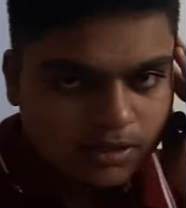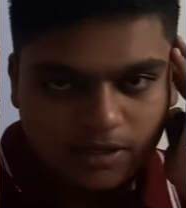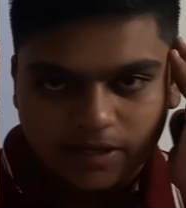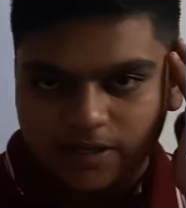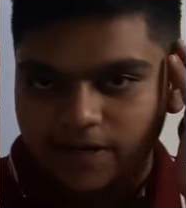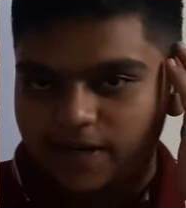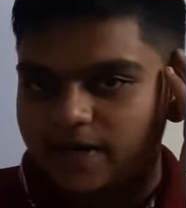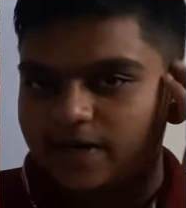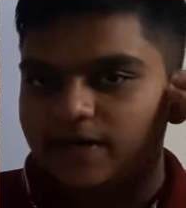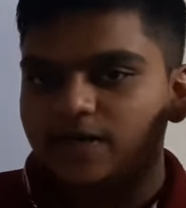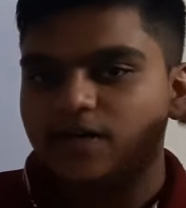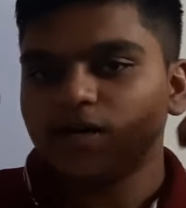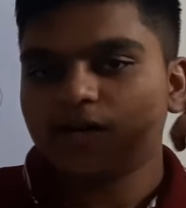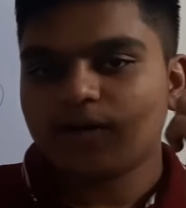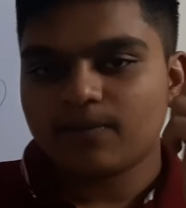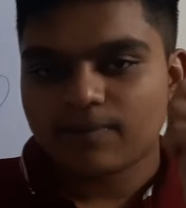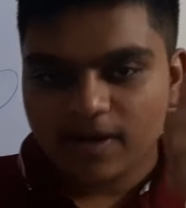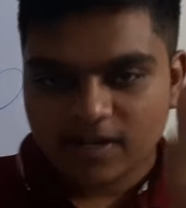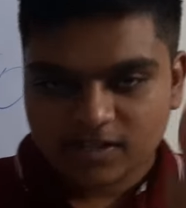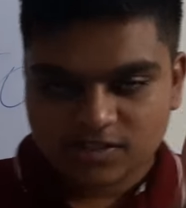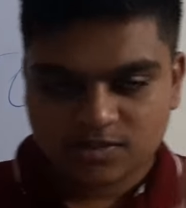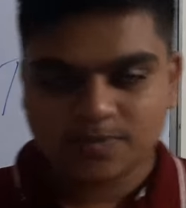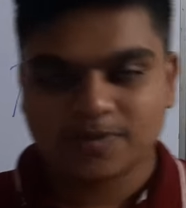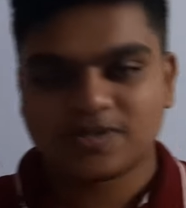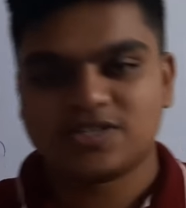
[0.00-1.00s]
And
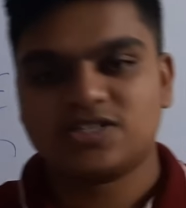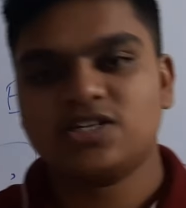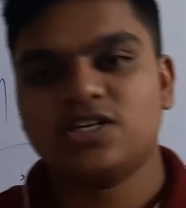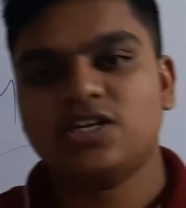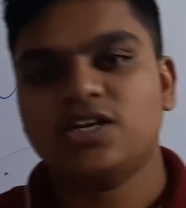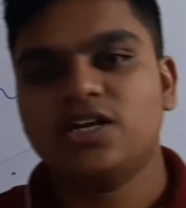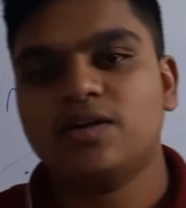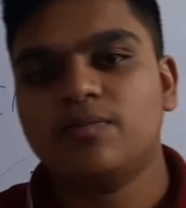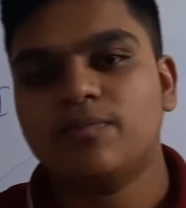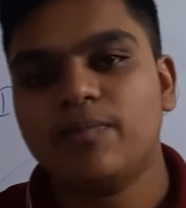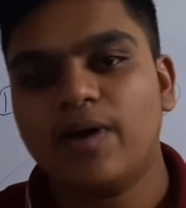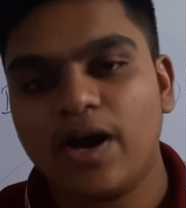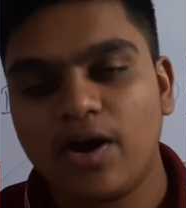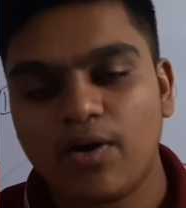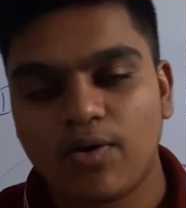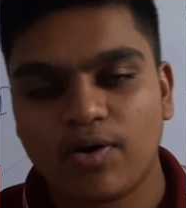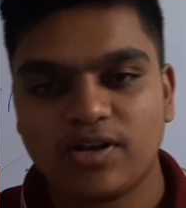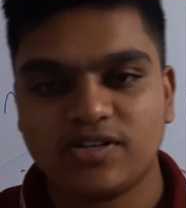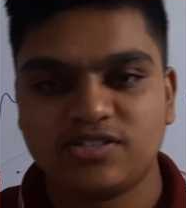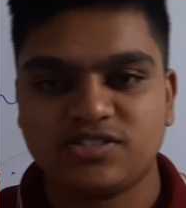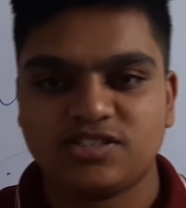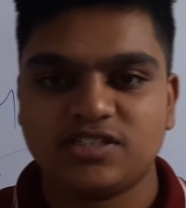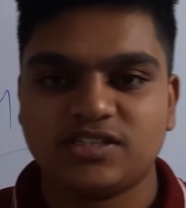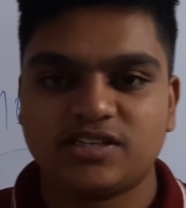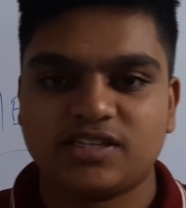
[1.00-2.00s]
especially in
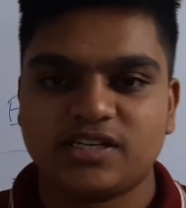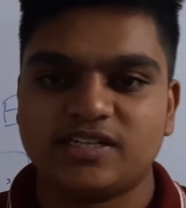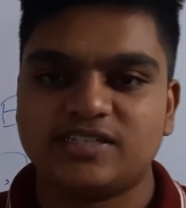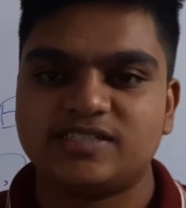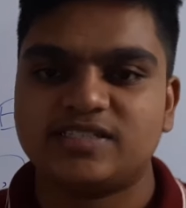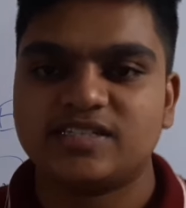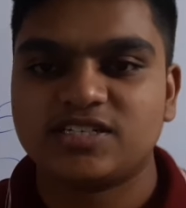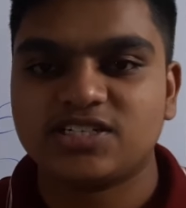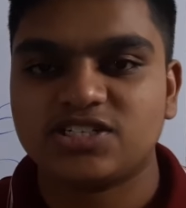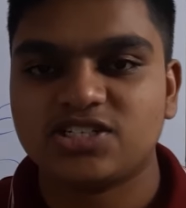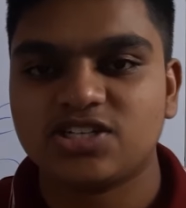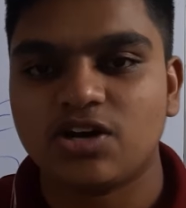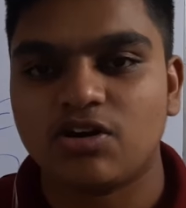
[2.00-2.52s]
biology, 360